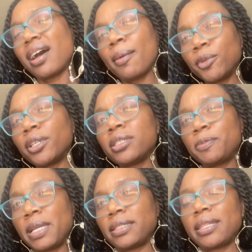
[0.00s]
I'm going to
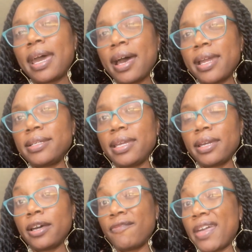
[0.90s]
speak to that
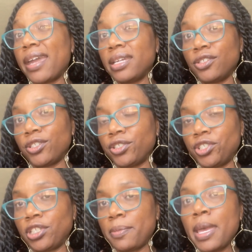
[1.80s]
idea of that
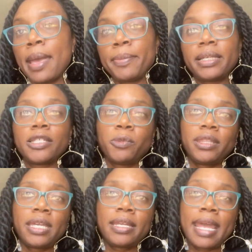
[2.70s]
internship, because
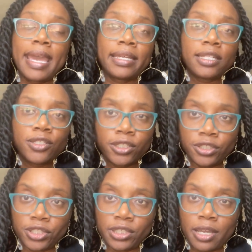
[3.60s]
within that
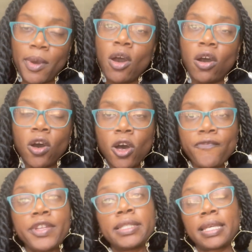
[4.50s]
internship,
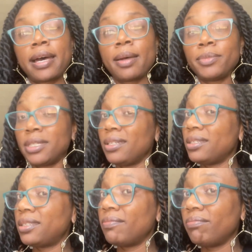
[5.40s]
oftentimes
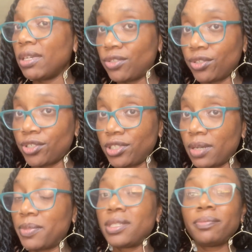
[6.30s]
is
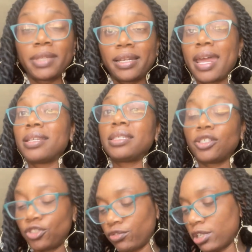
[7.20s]
mentorship, something that is
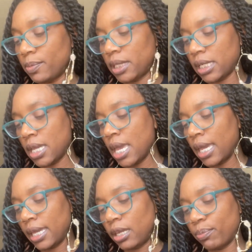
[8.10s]
extremely
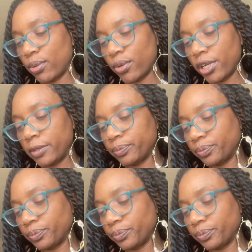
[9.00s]
important.